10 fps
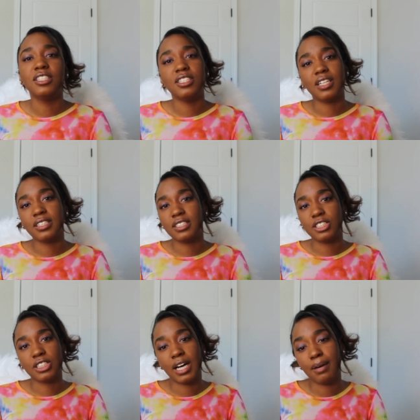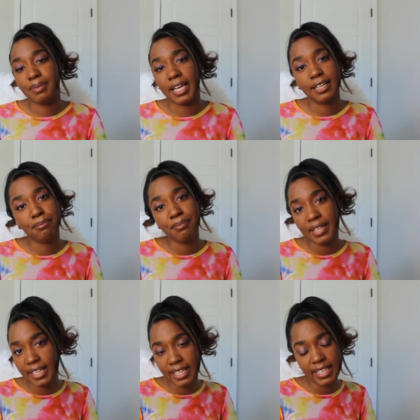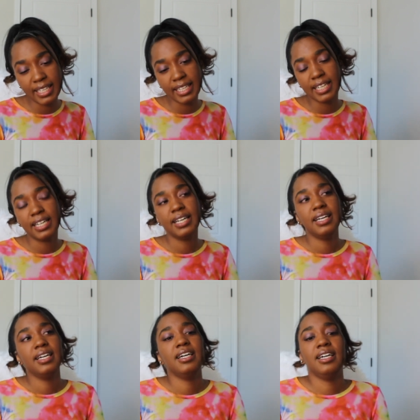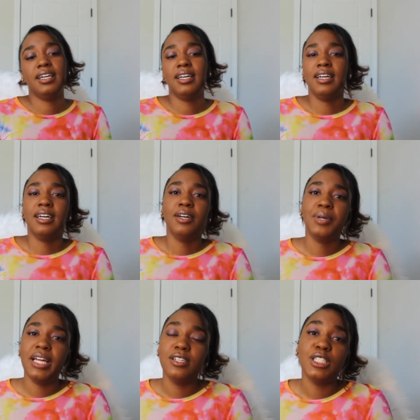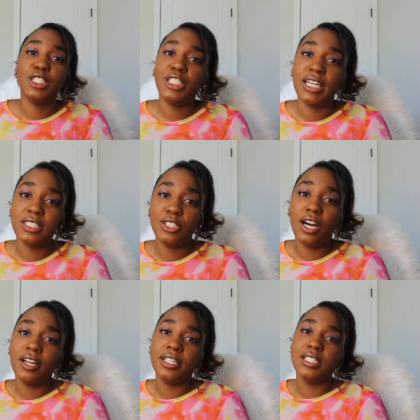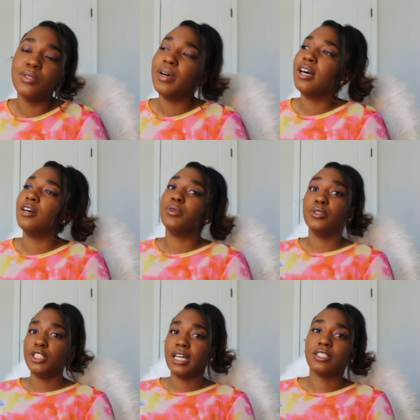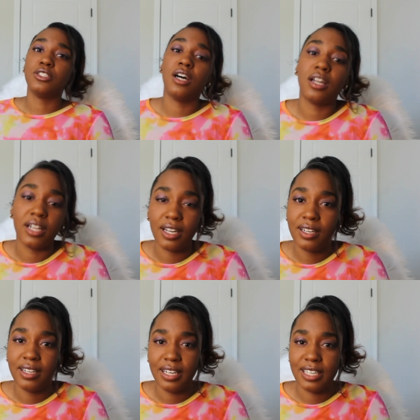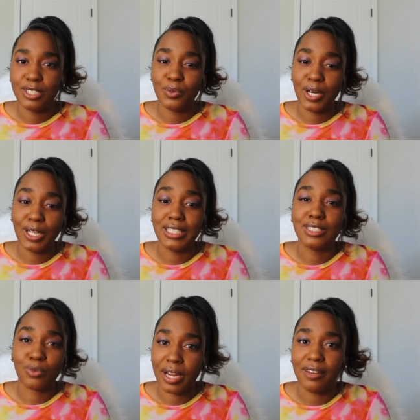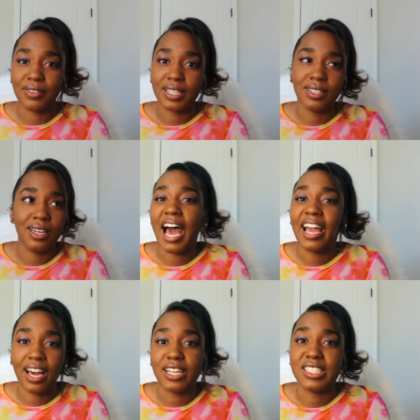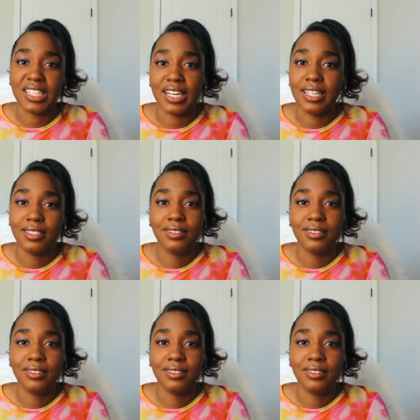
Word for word: She likes to shop like me. What else? And she has a daughter as well. Well, she has a daughter as well as Raven. I got a son.